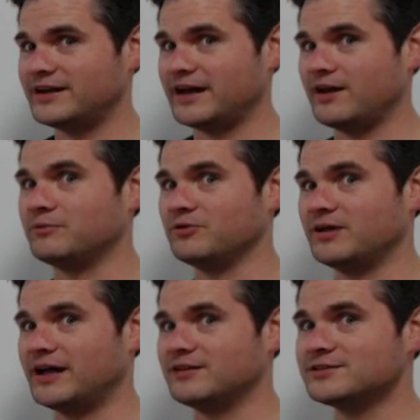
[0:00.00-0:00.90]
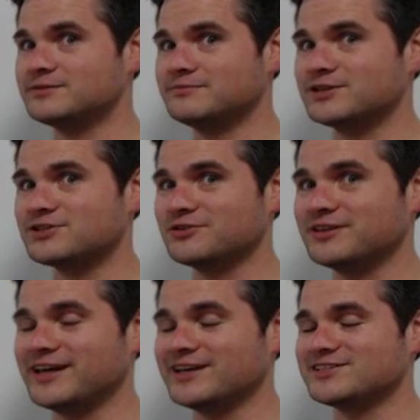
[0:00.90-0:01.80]
countable nouns. Make sure
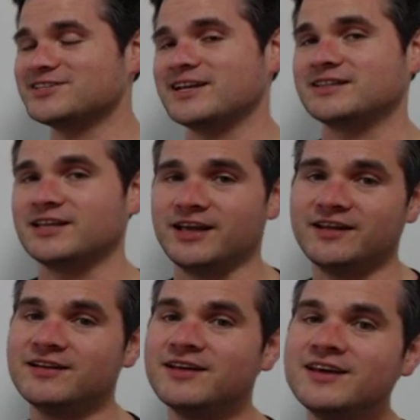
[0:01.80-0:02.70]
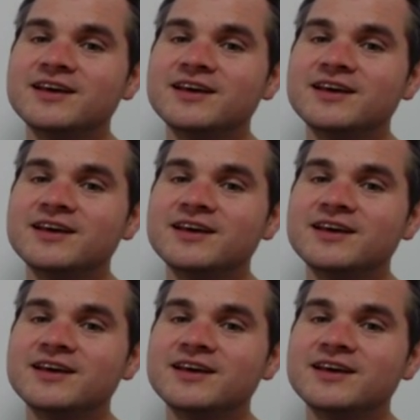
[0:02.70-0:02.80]
the S is at the end.